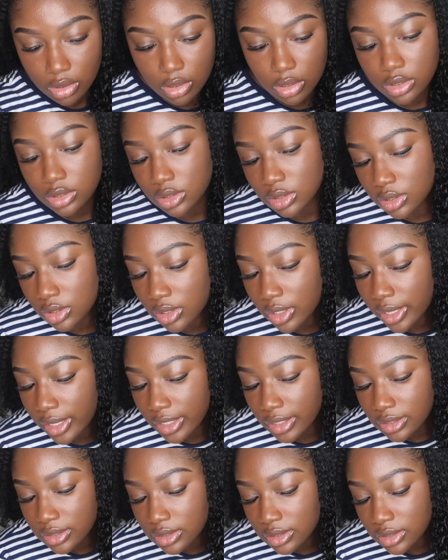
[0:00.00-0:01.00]
It's
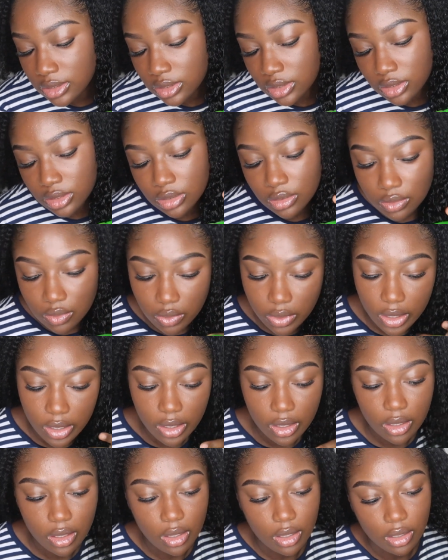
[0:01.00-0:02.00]
nice and
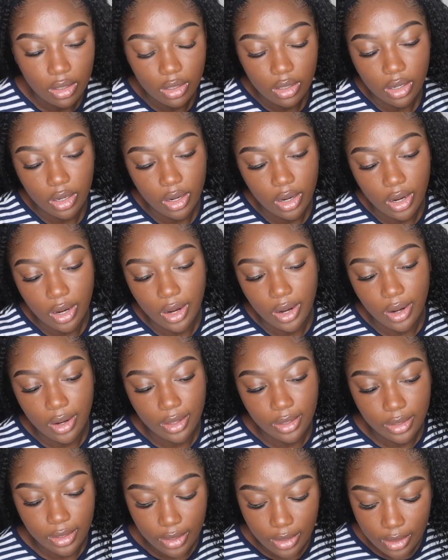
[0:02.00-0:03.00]
wet and
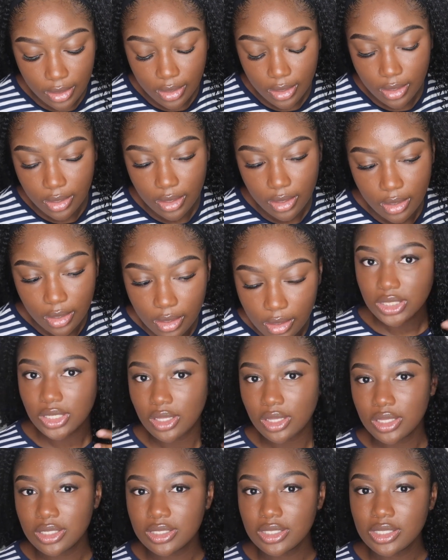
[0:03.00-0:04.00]
curly.
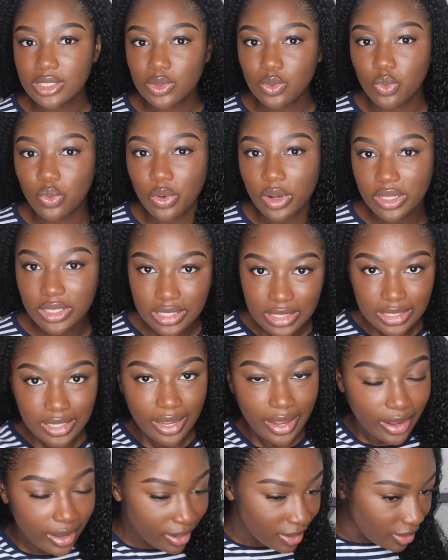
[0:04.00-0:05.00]
So this is one
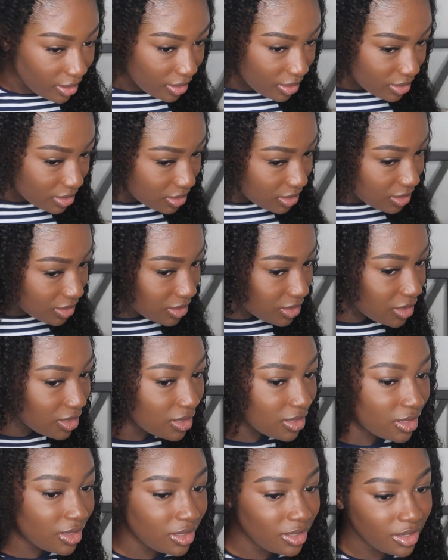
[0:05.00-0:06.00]
side and this is
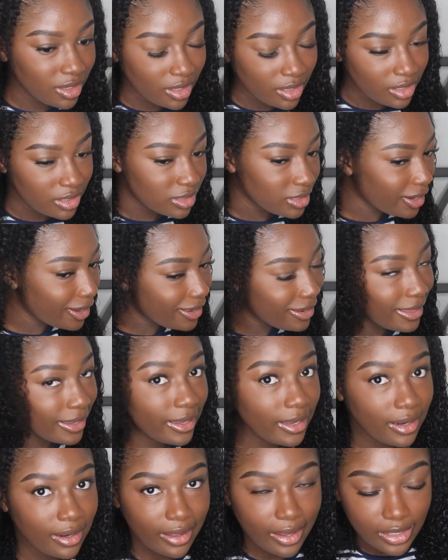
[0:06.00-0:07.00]
the other side. I
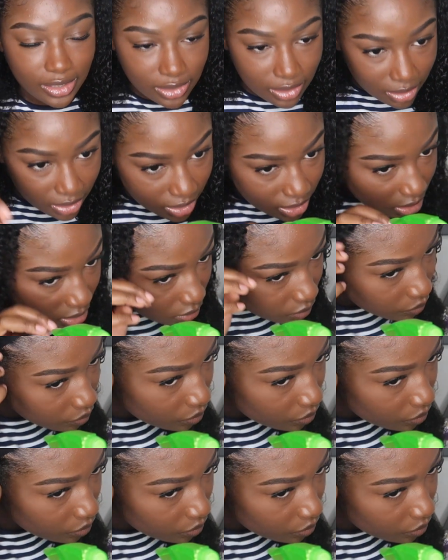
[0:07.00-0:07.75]
like it naturally too.